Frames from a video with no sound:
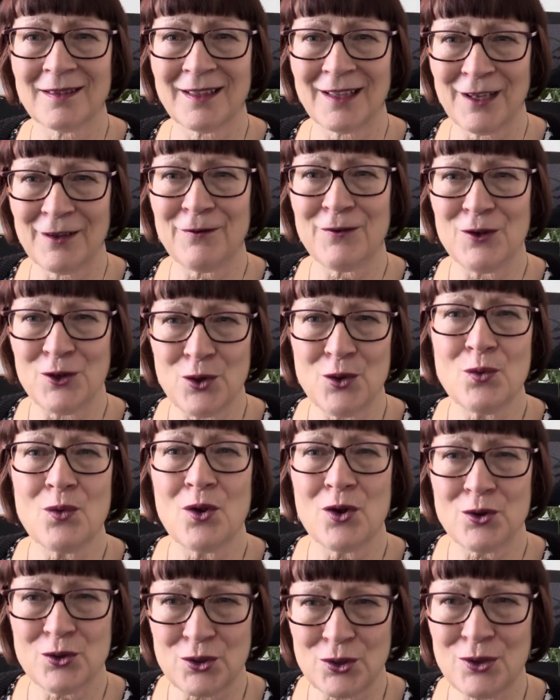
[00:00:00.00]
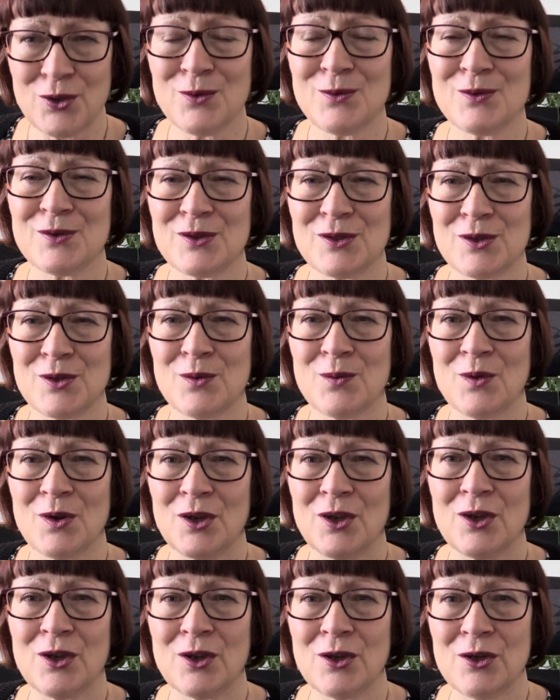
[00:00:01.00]
If you choose to,
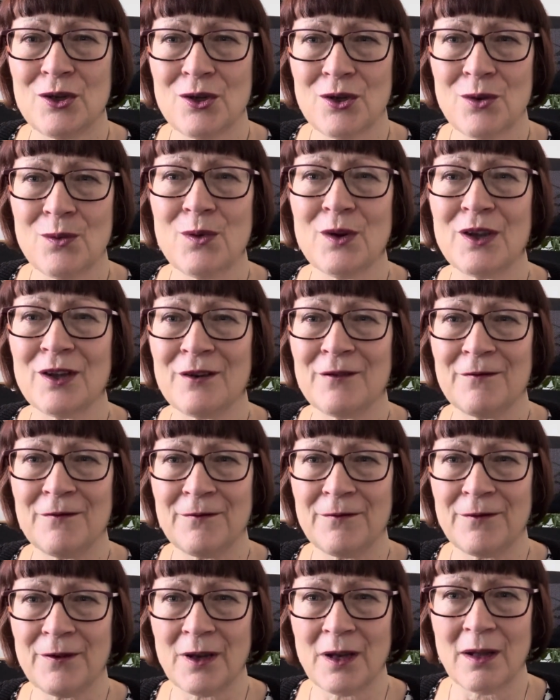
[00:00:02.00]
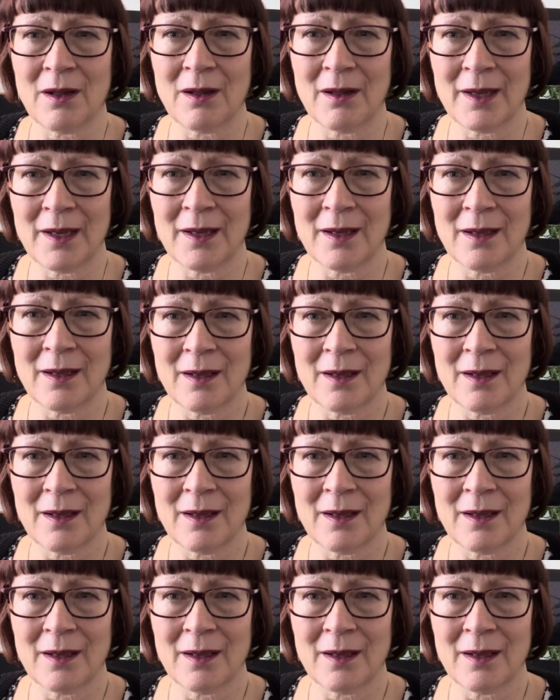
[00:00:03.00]
you can fly.